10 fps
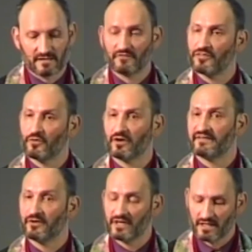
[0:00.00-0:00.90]
of
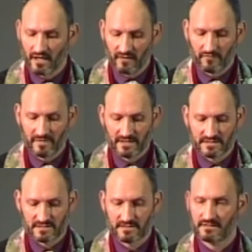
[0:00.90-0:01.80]
authoritarian
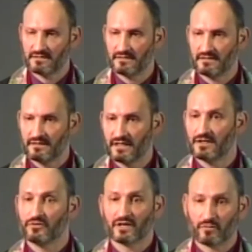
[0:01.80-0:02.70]
governments,
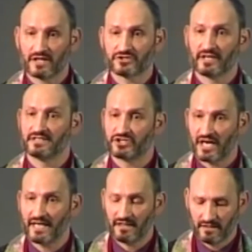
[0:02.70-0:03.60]
including Russia and
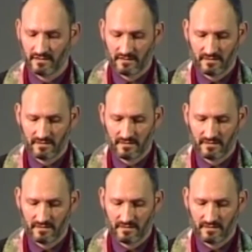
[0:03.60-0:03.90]
China.